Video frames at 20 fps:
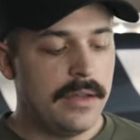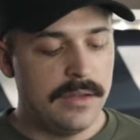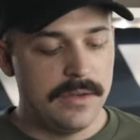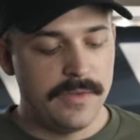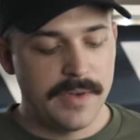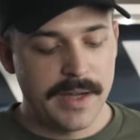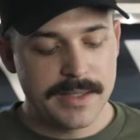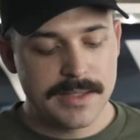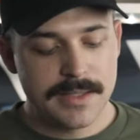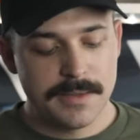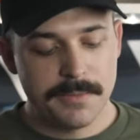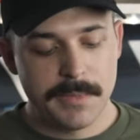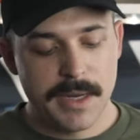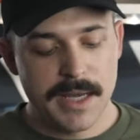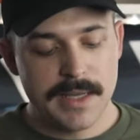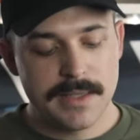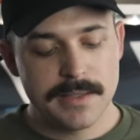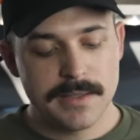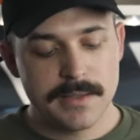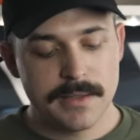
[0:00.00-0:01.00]
You've got some
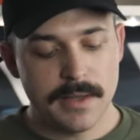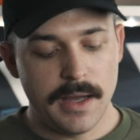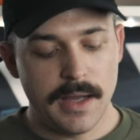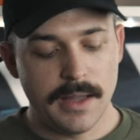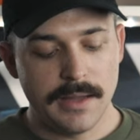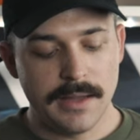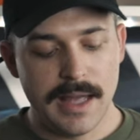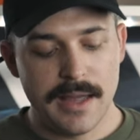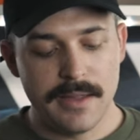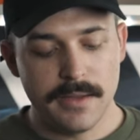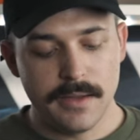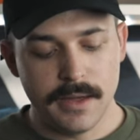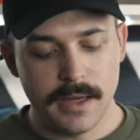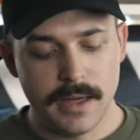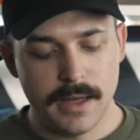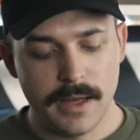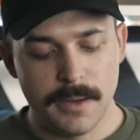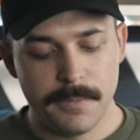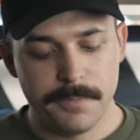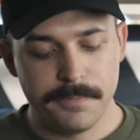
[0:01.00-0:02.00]
nice uh, le
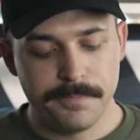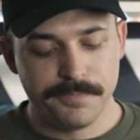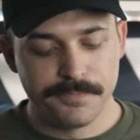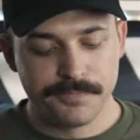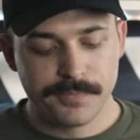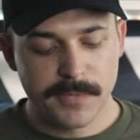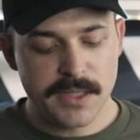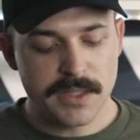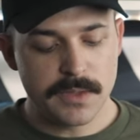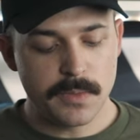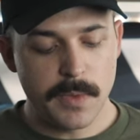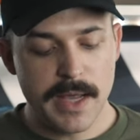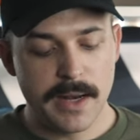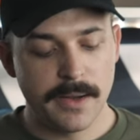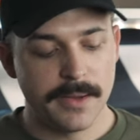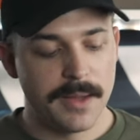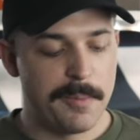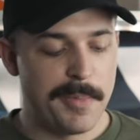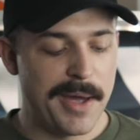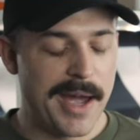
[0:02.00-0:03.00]
um, suede
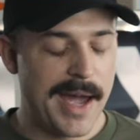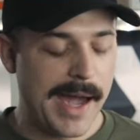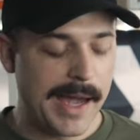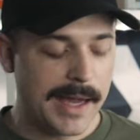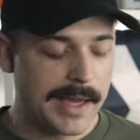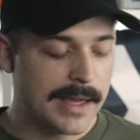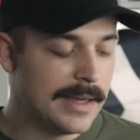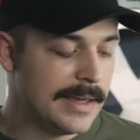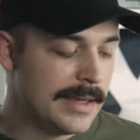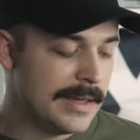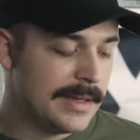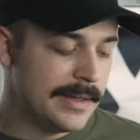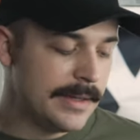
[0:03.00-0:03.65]
on the back.